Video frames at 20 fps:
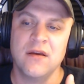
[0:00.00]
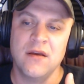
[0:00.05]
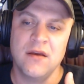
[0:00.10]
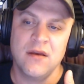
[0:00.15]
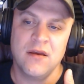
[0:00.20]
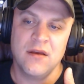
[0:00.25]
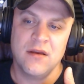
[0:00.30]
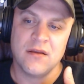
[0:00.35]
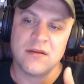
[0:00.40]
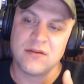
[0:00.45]

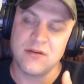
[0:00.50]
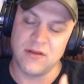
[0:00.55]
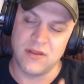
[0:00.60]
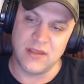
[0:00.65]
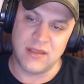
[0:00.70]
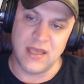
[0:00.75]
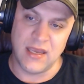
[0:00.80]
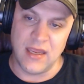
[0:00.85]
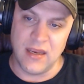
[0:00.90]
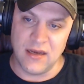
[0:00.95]
so that
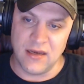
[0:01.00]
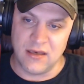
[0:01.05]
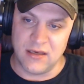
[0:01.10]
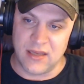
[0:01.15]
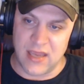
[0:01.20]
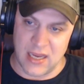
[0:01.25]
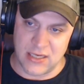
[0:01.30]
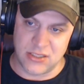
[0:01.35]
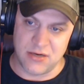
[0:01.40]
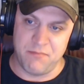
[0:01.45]
they can
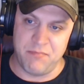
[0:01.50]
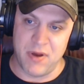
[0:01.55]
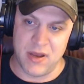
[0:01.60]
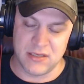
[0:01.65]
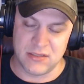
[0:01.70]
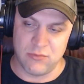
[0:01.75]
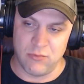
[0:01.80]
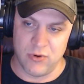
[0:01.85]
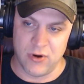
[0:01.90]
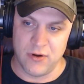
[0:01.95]
catch a
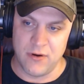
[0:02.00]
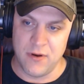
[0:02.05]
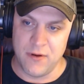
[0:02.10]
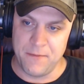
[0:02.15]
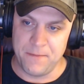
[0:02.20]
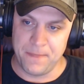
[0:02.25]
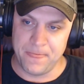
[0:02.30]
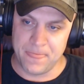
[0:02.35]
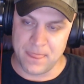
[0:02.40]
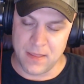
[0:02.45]
buzzword.
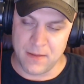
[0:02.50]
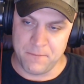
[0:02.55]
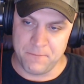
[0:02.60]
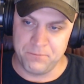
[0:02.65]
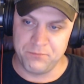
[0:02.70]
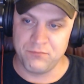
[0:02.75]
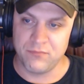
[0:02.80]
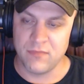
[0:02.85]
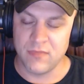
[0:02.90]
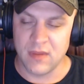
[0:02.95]

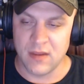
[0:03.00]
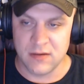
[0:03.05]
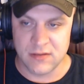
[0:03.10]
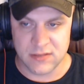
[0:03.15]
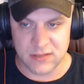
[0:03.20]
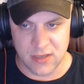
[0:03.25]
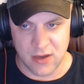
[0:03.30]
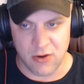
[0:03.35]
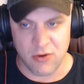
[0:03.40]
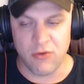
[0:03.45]

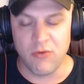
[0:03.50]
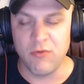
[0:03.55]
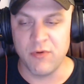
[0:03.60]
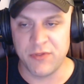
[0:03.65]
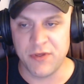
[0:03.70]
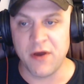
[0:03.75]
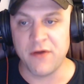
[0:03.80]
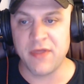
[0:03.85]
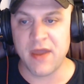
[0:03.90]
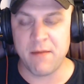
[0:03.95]
So, with
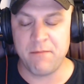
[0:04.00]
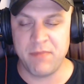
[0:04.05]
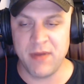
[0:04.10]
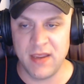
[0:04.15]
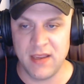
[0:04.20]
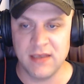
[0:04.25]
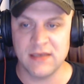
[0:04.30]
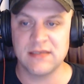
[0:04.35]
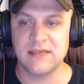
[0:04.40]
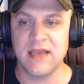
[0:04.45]
all that being
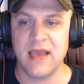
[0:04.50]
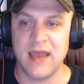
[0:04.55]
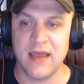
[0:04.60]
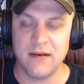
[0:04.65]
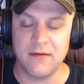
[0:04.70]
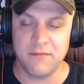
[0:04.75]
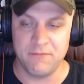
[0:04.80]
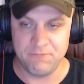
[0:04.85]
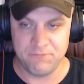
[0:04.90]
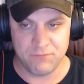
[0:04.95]
said,
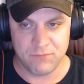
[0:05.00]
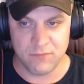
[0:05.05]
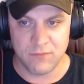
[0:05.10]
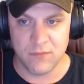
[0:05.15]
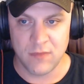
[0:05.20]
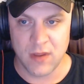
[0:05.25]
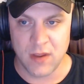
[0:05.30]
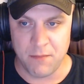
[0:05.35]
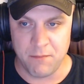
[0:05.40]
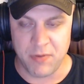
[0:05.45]

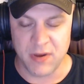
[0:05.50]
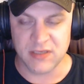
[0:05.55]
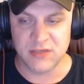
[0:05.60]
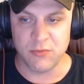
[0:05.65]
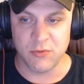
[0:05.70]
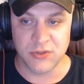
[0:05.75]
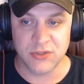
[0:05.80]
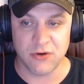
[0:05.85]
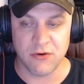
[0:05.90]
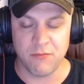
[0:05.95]

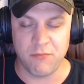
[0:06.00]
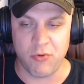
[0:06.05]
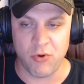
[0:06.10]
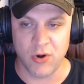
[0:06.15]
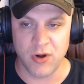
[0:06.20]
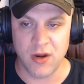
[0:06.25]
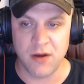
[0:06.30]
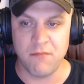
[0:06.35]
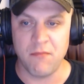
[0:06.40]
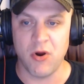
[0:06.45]
buzzwords are important
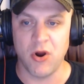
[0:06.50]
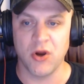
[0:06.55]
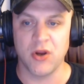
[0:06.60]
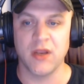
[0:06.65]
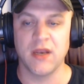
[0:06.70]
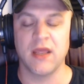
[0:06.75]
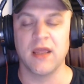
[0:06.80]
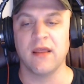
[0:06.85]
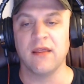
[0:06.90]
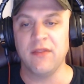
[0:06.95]
in
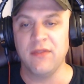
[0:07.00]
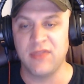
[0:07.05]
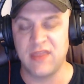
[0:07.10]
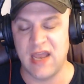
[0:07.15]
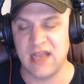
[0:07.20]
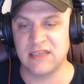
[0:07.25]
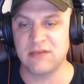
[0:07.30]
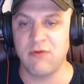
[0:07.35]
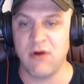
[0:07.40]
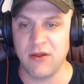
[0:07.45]
marketing.
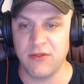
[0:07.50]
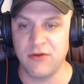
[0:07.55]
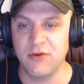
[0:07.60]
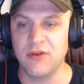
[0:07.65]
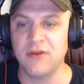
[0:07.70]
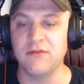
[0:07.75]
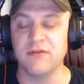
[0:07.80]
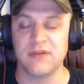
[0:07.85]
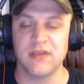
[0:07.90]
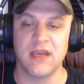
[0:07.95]
That's why they're
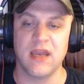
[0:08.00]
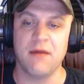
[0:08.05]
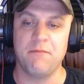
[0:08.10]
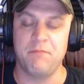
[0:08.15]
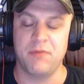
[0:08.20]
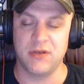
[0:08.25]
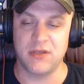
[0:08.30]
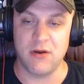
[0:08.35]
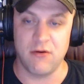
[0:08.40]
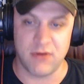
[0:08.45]
using it, but
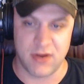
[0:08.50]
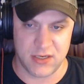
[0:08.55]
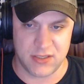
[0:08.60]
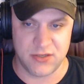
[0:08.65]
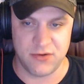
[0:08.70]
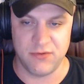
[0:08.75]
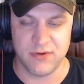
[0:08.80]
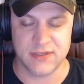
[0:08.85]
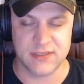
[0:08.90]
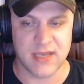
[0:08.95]
don't get too
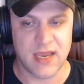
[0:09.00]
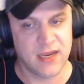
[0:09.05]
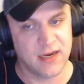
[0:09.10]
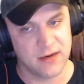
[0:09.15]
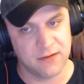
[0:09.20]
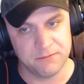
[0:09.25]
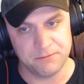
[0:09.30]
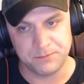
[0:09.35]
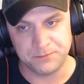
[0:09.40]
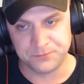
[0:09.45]
excited
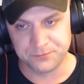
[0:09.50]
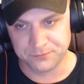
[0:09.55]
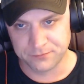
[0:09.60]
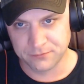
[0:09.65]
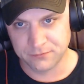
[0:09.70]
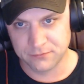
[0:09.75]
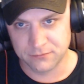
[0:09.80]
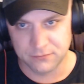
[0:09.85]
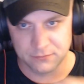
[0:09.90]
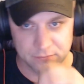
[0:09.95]

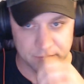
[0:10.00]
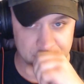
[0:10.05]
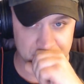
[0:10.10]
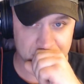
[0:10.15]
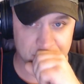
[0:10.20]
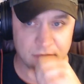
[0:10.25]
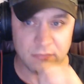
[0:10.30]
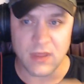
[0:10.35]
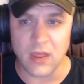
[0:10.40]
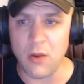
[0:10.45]

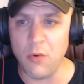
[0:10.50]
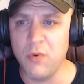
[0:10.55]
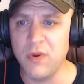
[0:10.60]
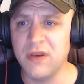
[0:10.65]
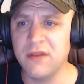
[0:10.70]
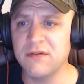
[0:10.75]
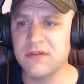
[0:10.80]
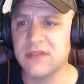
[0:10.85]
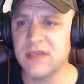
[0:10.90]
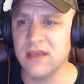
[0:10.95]
when you
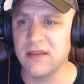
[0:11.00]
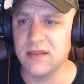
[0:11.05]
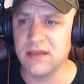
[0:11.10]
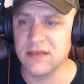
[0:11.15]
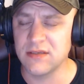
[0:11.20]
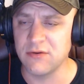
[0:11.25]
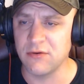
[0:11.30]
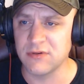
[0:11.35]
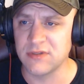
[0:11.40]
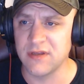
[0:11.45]
see these
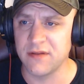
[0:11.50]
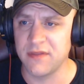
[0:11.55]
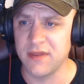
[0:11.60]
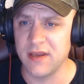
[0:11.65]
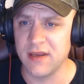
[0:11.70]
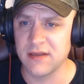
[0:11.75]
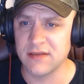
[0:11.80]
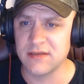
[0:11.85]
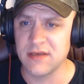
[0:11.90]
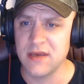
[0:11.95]
sorts of
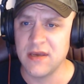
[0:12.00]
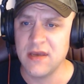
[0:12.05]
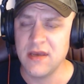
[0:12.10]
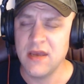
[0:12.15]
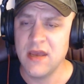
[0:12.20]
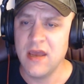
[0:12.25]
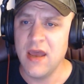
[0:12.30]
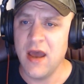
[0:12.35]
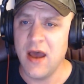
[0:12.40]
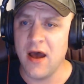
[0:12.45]
things.
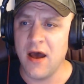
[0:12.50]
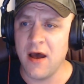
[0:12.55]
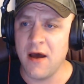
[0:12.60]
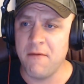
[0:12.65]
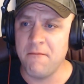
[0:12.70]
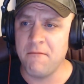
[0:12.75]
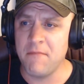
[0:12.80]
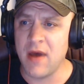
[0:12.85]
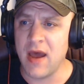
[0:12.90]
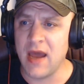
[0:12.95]

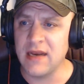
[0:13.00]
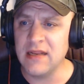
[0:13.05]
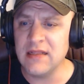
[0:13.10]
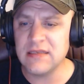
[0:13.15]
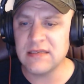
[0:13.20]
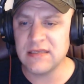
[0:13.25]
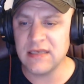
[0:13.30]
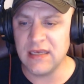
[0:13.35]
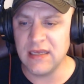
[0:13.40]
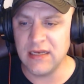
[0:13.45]
I didn't
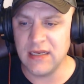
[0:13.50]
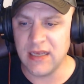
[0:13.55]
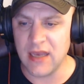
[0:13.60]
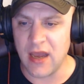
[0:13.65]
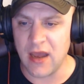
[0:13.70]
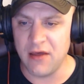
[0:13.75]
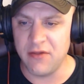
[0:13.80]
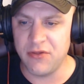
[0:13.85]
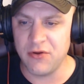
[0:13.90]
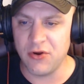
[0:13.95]
see any
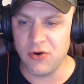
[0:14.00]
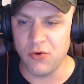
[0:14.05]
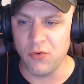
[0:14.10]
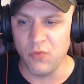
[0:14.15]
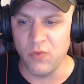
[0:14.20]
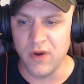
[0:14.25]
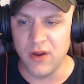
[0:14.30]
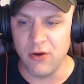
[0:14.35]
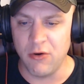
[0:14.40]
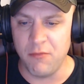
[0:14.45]
other
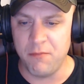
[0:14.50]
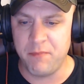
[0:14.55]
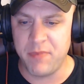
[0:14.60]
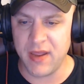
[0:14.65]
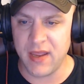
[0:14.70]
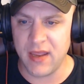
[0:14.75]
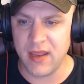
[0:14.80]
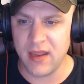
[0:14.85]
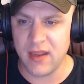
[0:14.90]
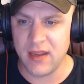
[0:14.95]
real big